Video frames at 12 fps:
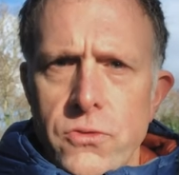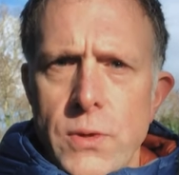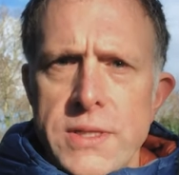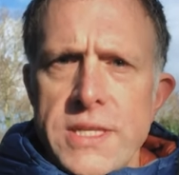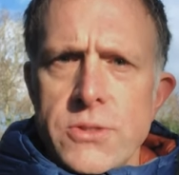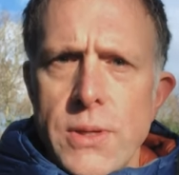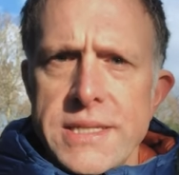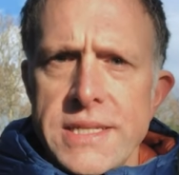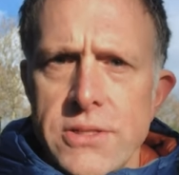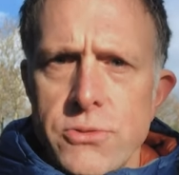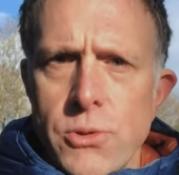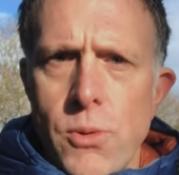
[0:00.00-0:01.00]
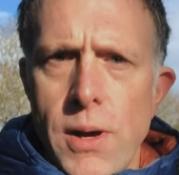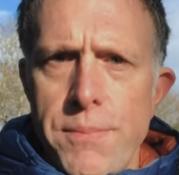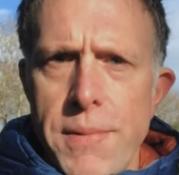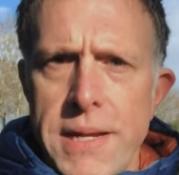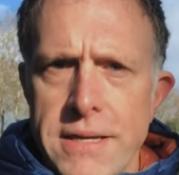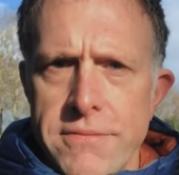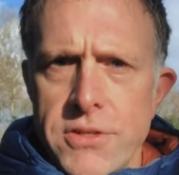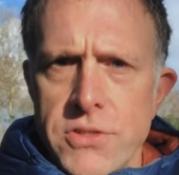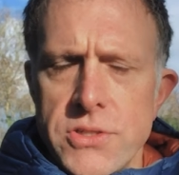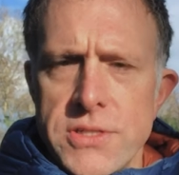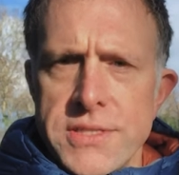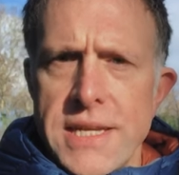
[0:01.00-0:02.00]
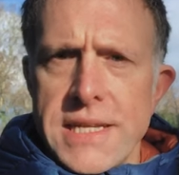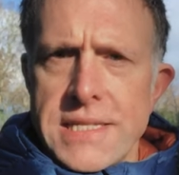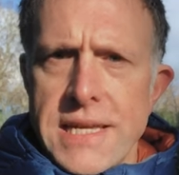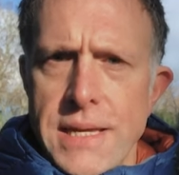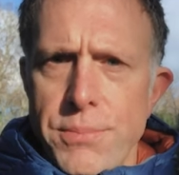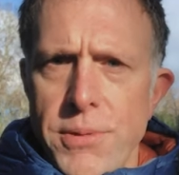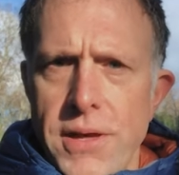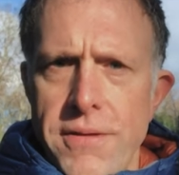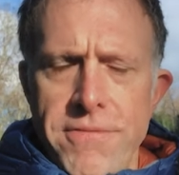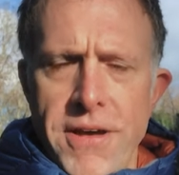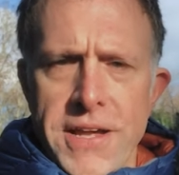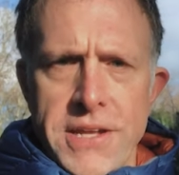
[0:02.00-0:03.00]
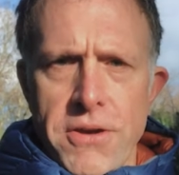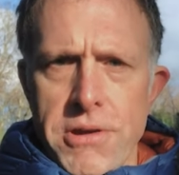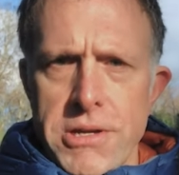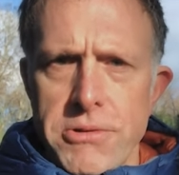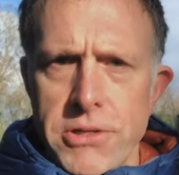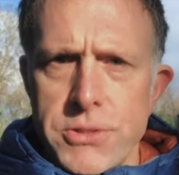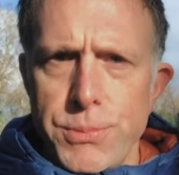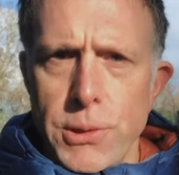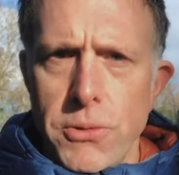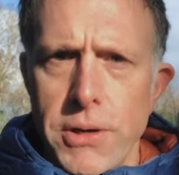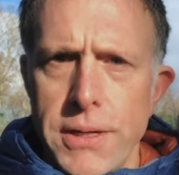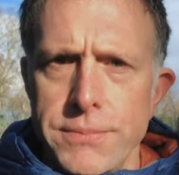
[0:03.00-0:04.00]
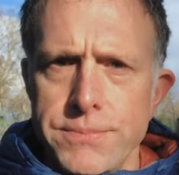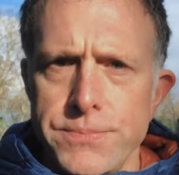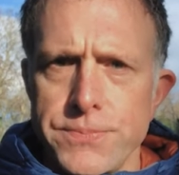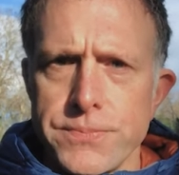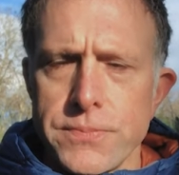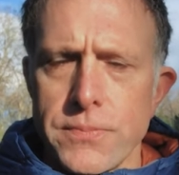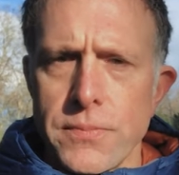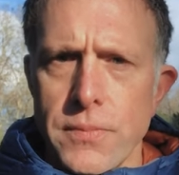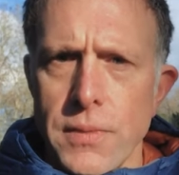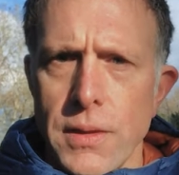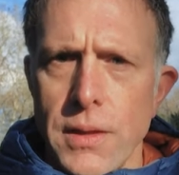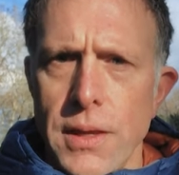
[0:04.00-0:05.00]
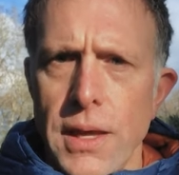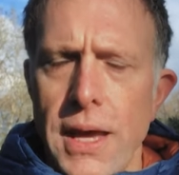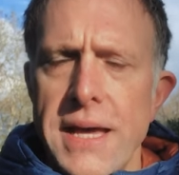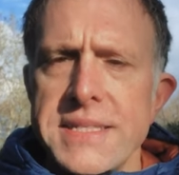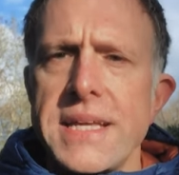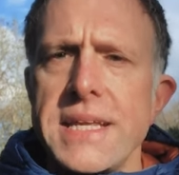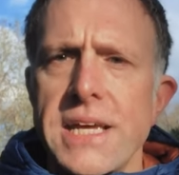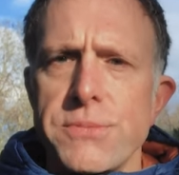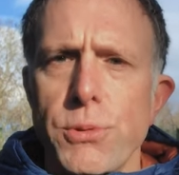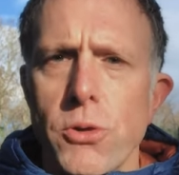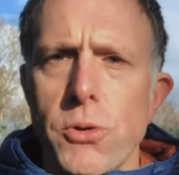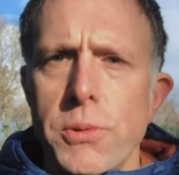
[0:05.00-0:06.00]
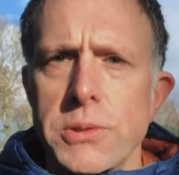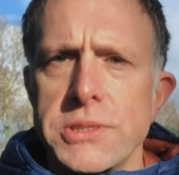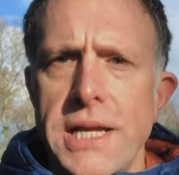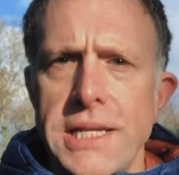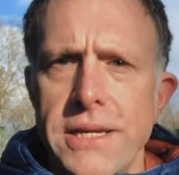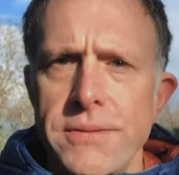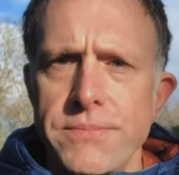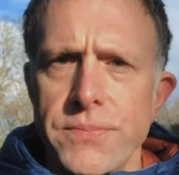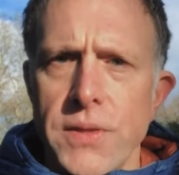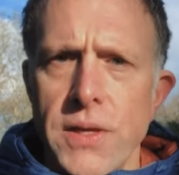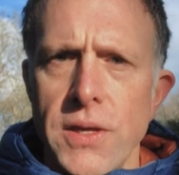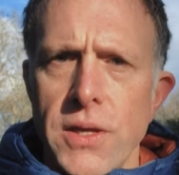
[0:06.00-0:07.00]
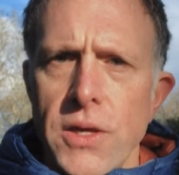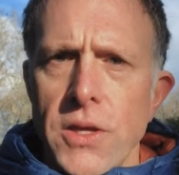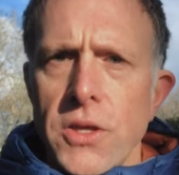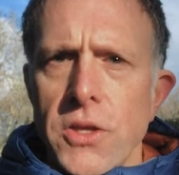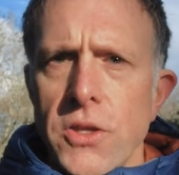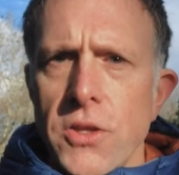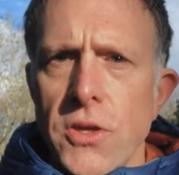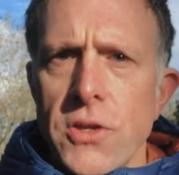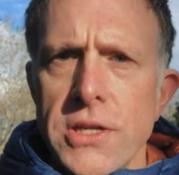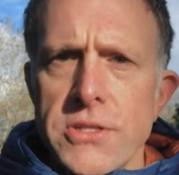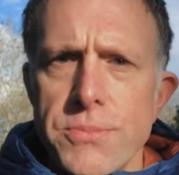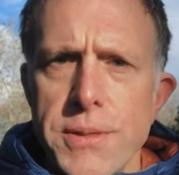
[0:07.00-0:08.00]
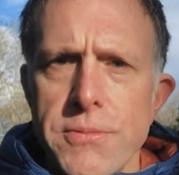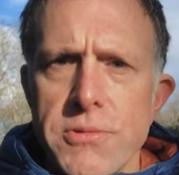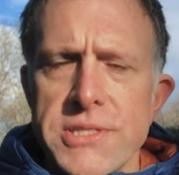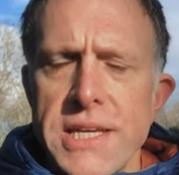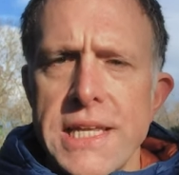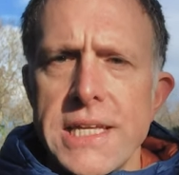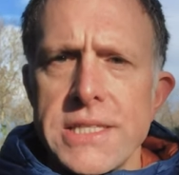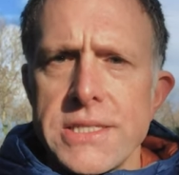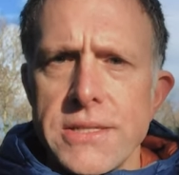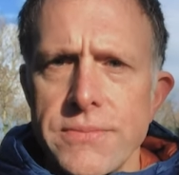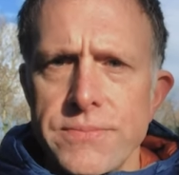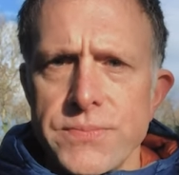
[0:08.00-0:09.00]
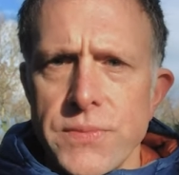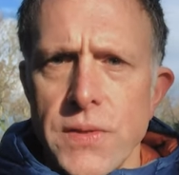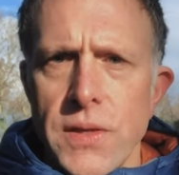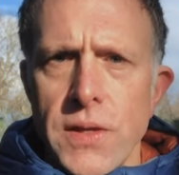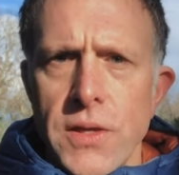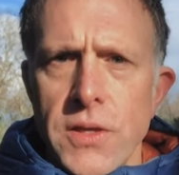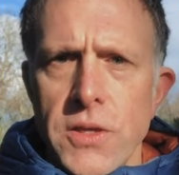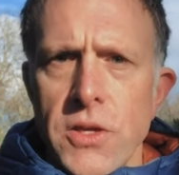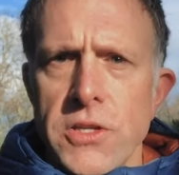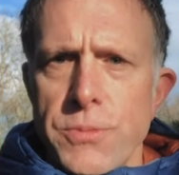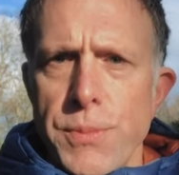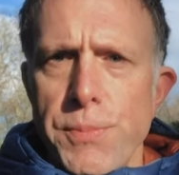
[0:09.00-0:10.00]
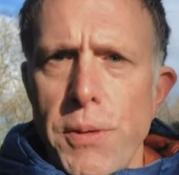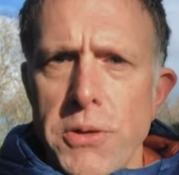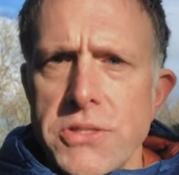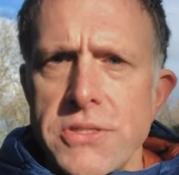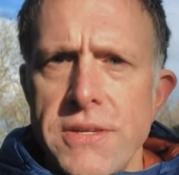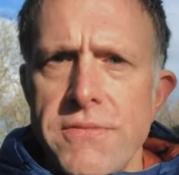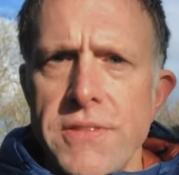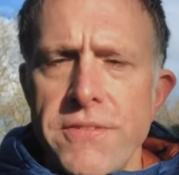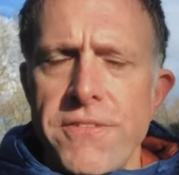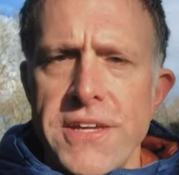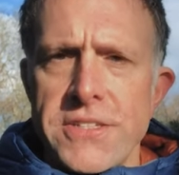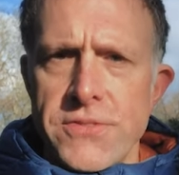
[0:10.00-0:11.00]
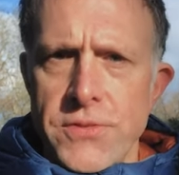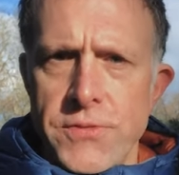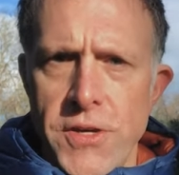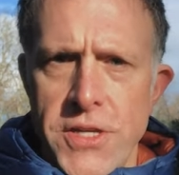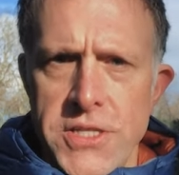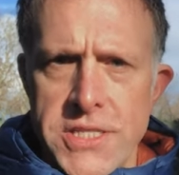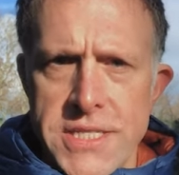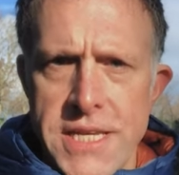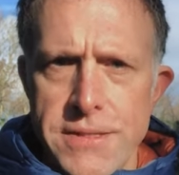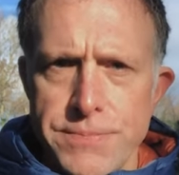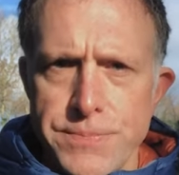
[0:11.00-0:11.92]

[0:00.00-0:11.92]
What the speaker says: 2020 has required many of us to dig deep and find our inner explorer. As any explorer will tell you, you need to be resilient, you need to be positive in the face of adversity,